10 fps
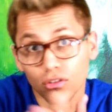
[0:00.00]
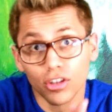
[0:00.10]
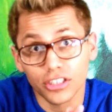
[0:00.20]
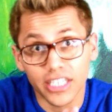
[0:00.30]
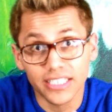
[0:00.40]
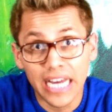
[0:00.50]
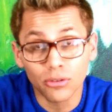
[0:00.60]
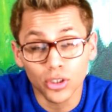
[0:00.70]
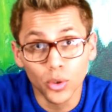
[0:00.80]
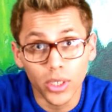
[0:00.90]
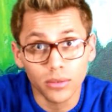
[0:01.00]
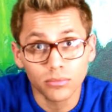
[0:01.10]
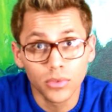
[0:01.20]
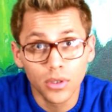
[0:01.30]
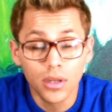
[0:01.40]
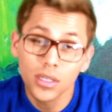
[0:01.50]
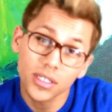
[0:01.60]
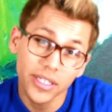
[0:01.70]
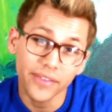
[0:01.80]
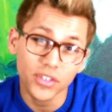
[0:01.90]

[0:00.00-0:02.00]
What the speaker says: Let's get down to it. Gift